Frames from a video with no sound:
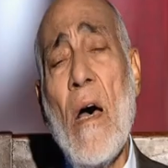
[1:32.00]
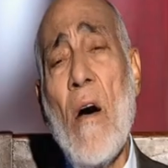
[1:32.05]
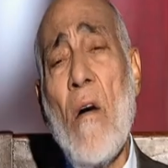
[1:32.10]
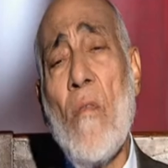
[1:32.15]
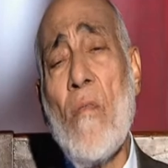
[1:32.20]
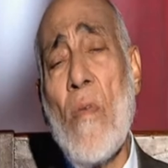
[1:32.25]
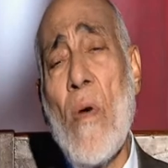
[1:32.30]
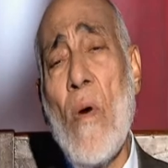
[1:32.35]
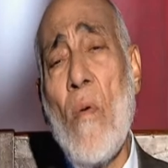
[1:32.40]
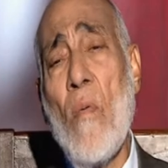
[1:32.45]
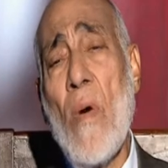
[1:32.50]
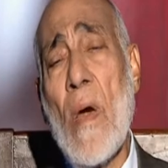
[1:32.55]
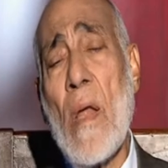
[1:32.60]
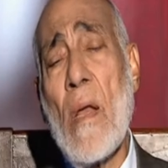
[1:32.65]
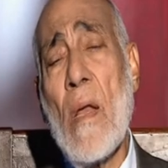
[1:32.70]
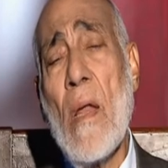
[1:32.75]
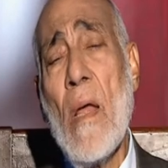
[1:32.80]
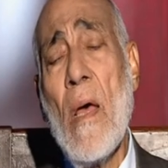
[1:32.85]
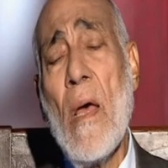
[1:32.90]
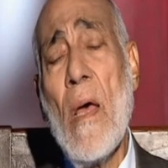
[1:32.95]
of the, where
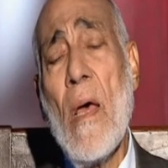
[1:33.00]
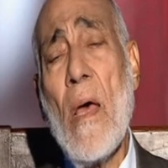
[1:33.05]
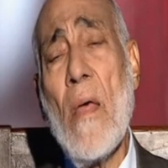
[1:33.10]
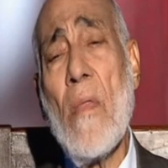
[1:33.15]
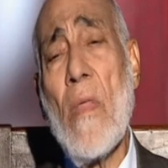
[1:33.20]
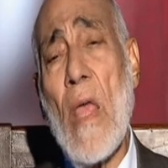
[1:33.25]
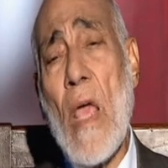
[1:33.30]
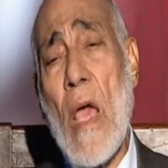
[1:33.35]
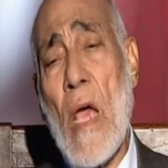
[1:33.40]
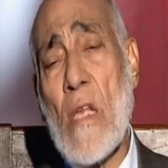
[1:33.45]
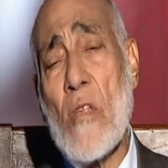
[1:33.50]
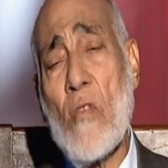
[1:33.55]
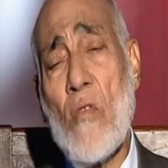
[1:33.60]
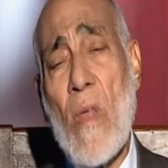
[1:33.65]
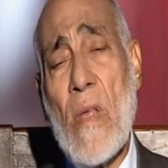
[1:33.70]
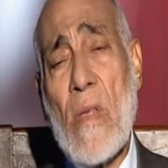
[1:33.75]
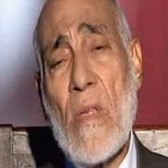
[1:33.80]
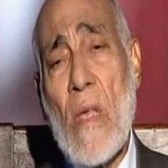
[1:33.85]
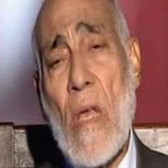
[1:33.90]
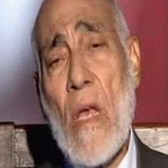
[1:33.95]
uh, the
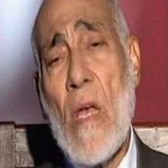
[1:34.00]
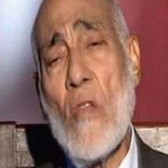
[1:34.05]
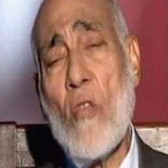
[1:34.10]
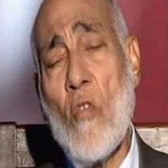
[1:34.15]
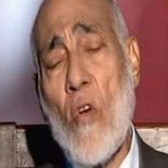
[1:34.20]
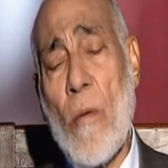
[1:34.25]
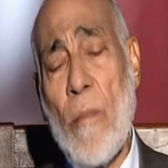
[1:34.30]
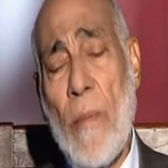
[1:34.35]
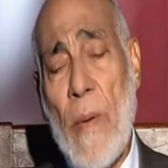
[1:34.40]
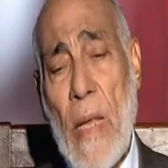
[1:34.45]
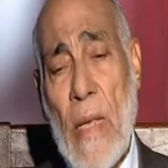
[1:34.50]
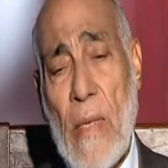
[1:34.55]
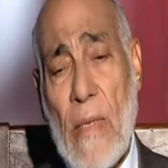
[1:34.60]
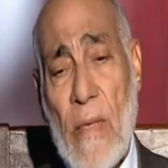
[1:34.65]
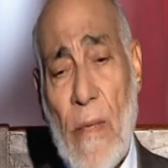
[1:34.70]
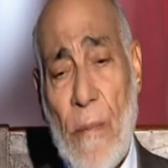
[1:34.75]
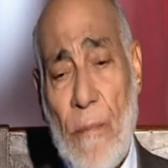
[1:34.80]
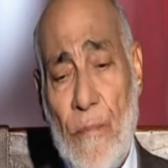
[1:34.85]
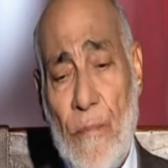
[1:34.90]
Exodus took place.